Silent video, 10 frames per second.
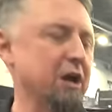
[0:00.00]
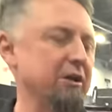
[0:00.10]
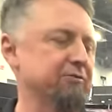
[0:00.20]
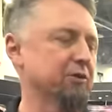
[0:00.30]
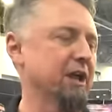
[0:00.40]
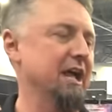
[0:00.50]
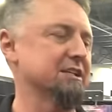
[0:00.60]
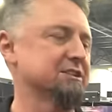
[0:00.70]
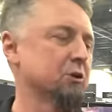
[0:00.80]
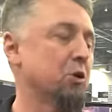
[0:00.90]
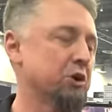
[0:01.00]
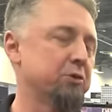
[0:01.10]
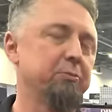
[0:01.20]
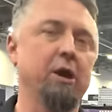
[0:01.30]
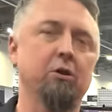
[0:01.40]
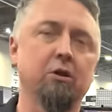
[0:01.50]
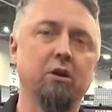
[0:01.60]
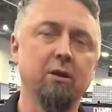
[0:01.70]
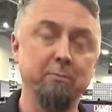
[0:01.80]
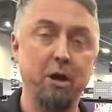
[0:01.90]
rifle has the longer
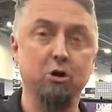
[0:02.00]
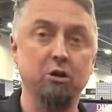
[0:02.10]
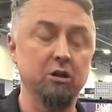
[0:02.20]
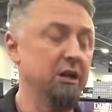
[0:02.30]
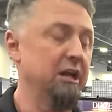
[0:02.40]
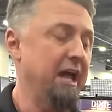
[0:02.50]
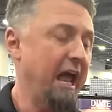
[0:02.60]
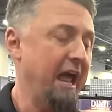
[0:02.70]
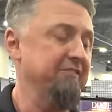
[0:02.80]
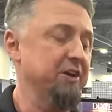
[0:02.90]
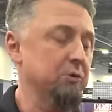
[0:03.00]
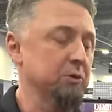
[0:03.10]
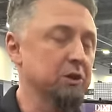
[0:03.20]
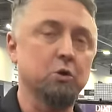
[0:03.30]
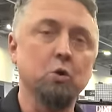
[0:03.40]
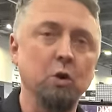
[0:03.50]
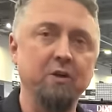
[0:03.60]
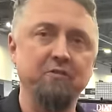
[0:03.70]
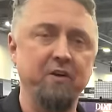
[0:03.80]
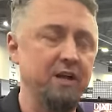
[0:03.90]
barrel, heavier with the
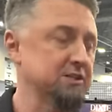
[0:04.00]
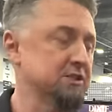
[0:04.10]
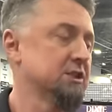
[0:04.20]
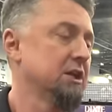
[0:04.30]
cooling fins,